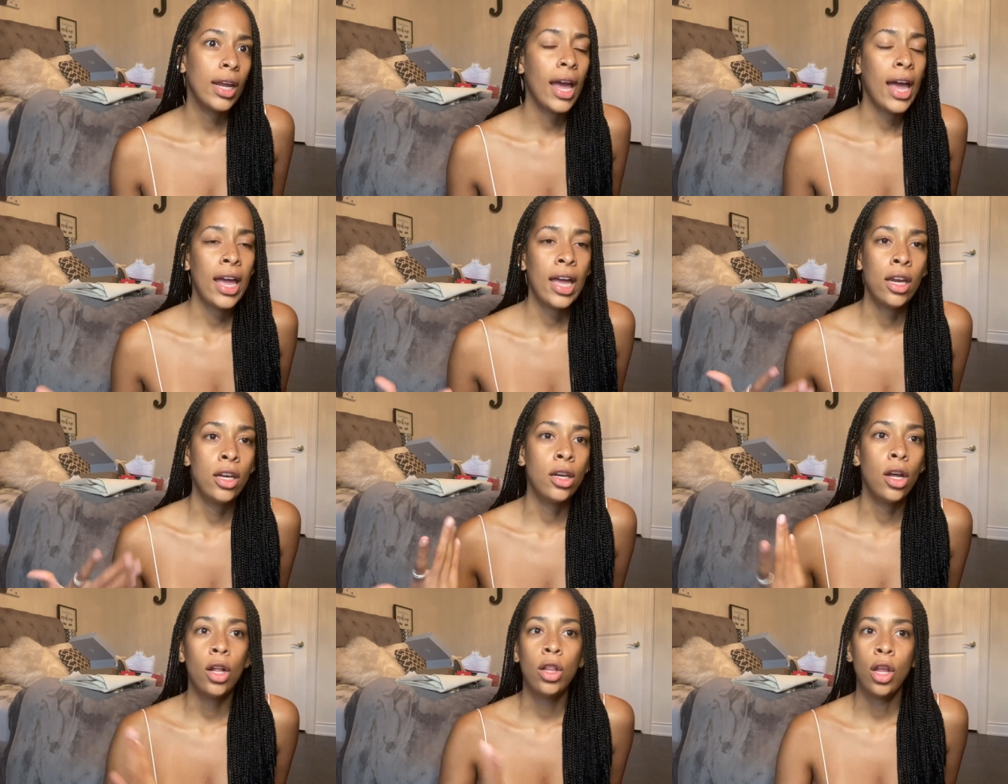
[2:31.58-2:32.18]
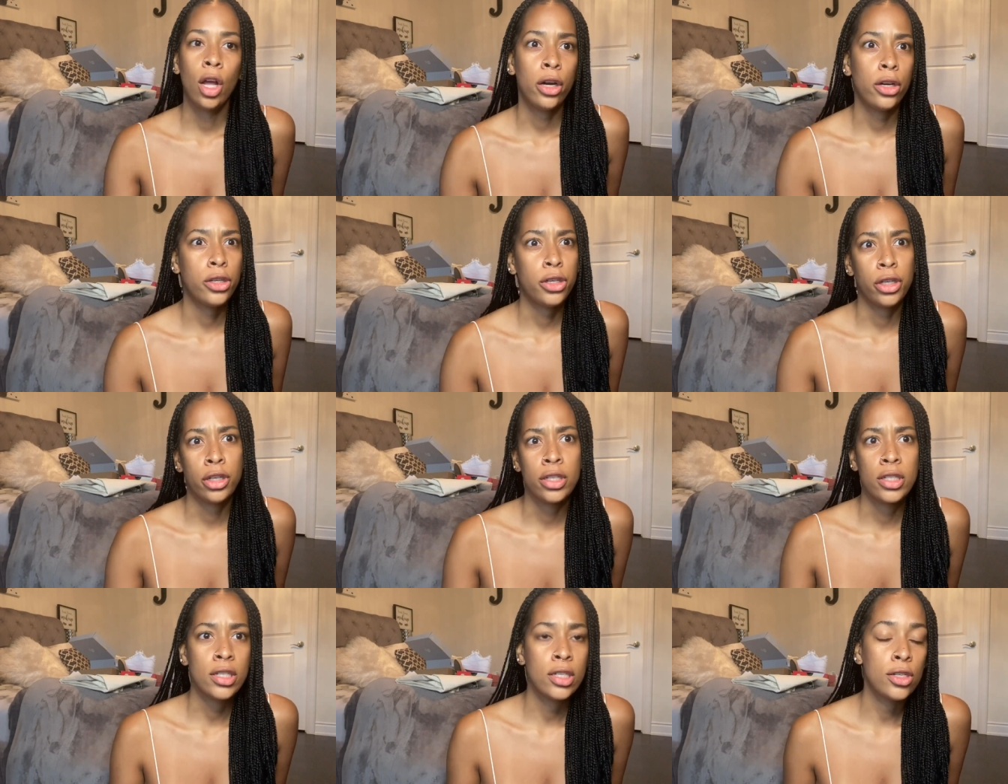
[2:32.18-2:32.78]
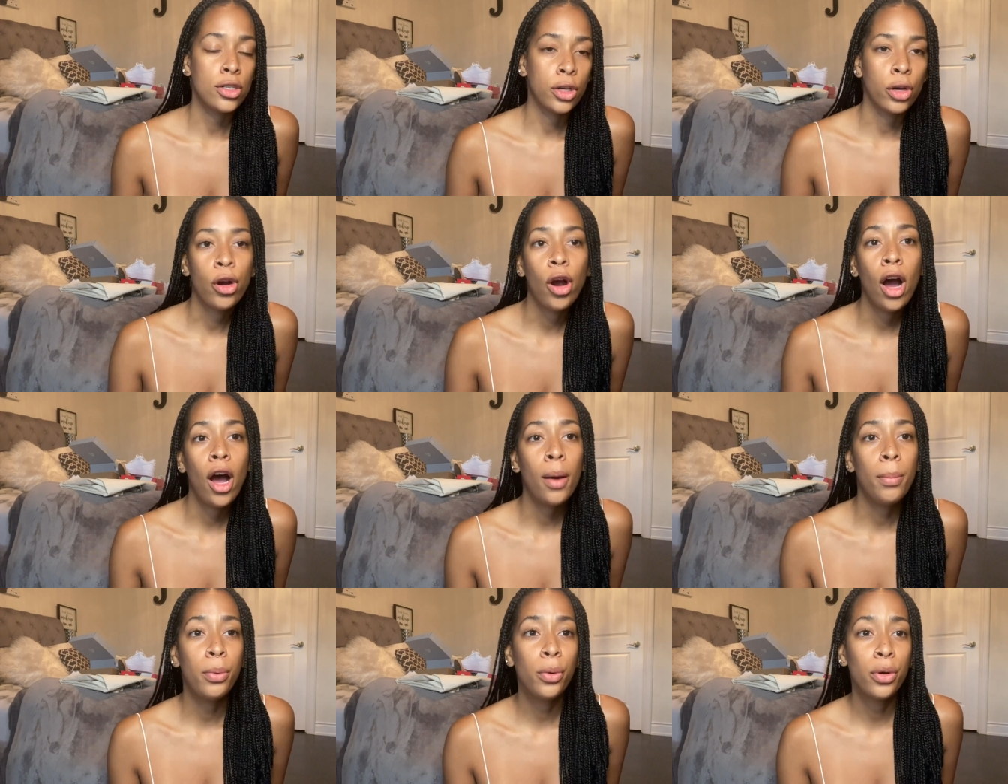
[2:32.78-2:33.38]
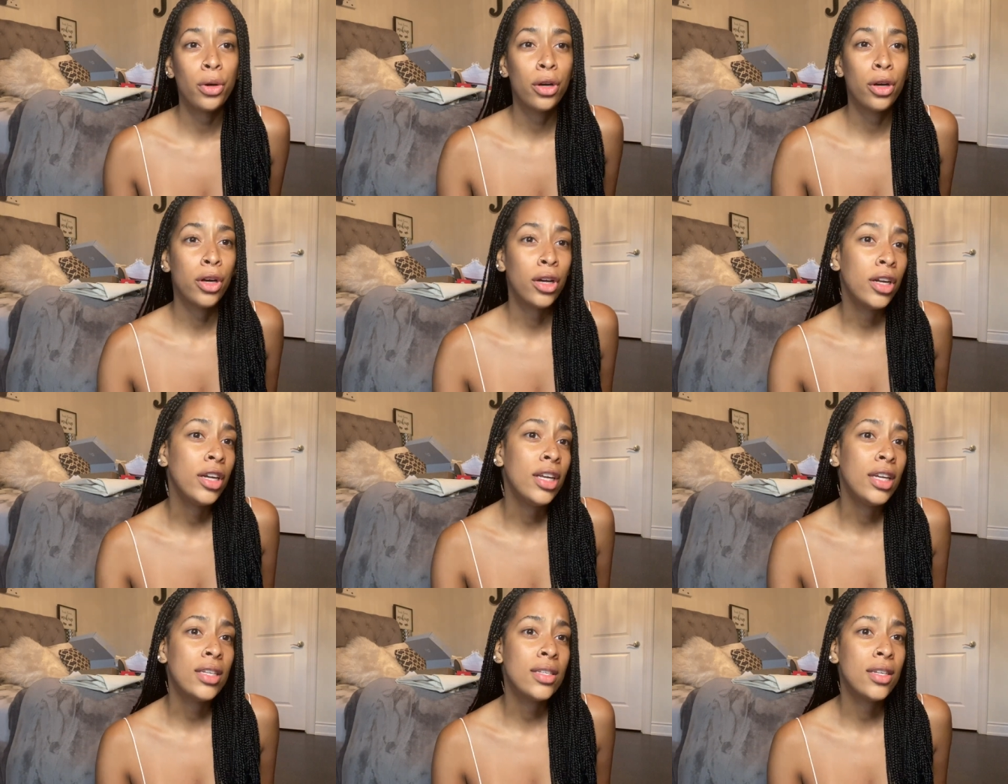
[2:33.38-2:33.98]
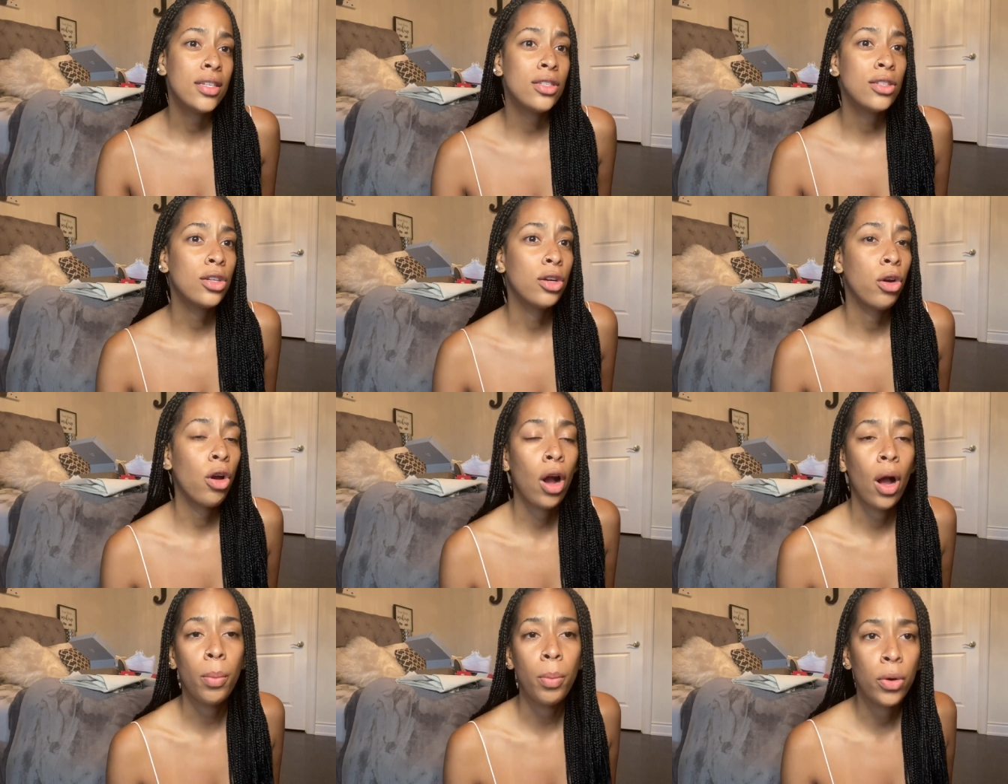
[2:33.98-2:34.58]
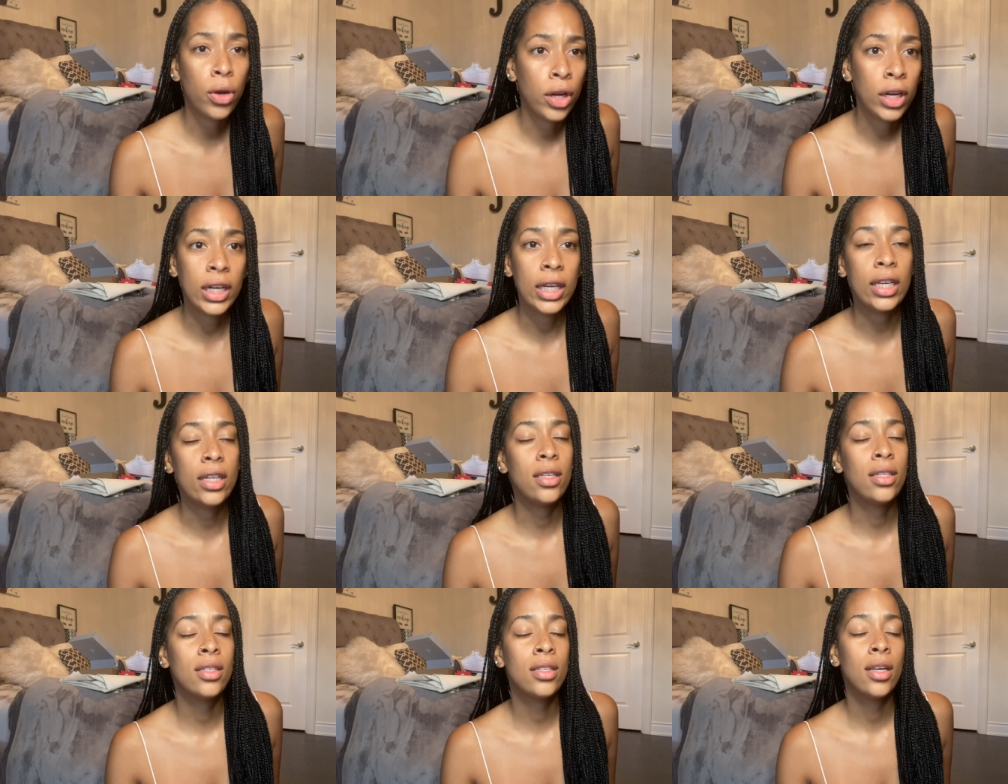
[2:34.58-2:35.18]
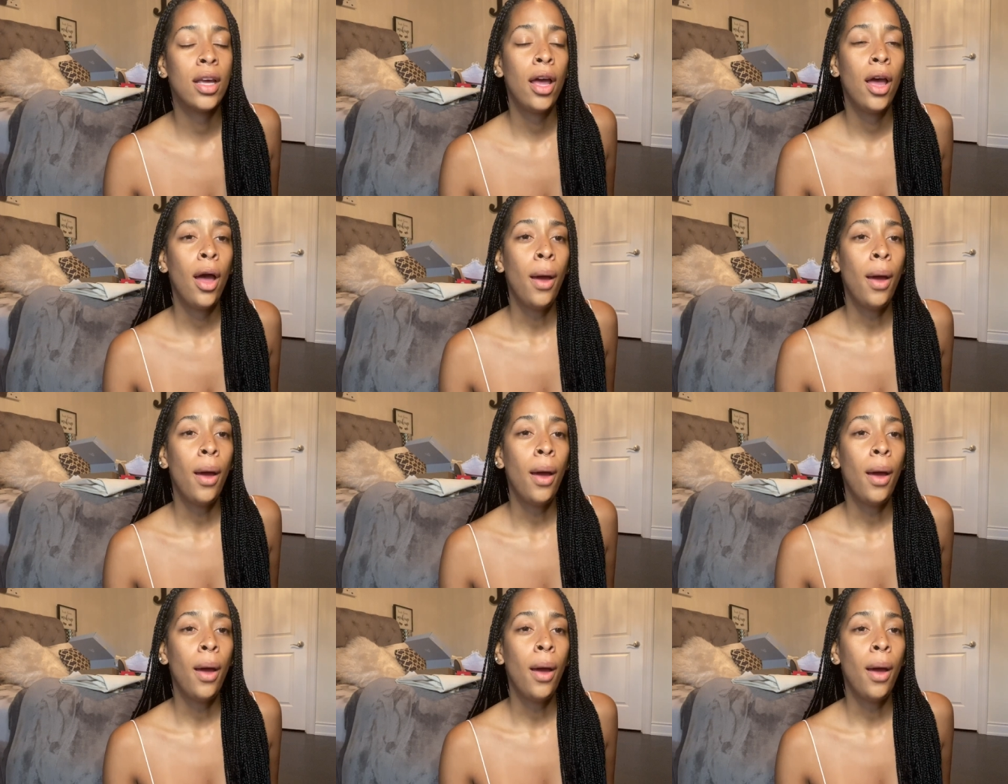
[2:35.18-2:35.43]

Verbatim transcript: and a lot of shirts into crop or hoodies into crop hoodies